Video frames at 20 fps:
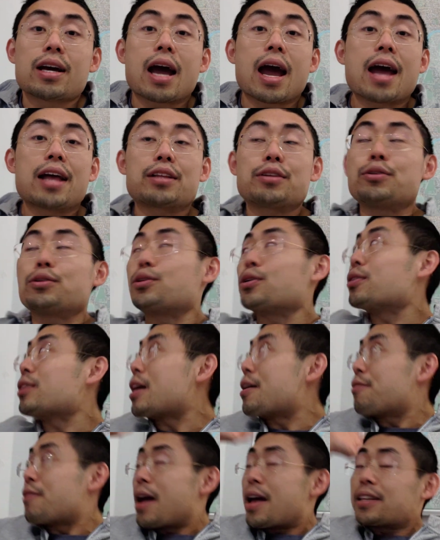and you don't
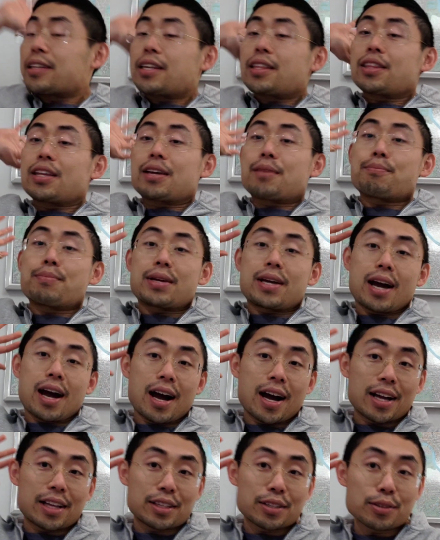have anything
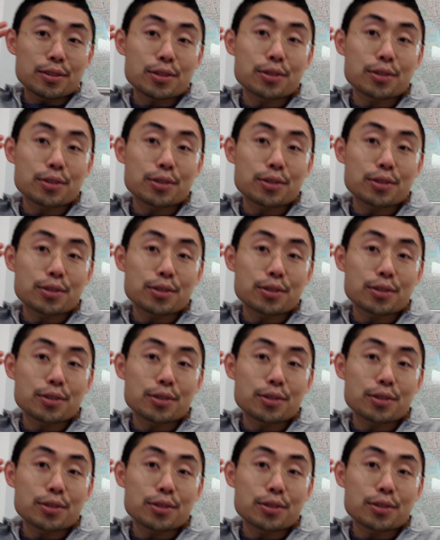behind you.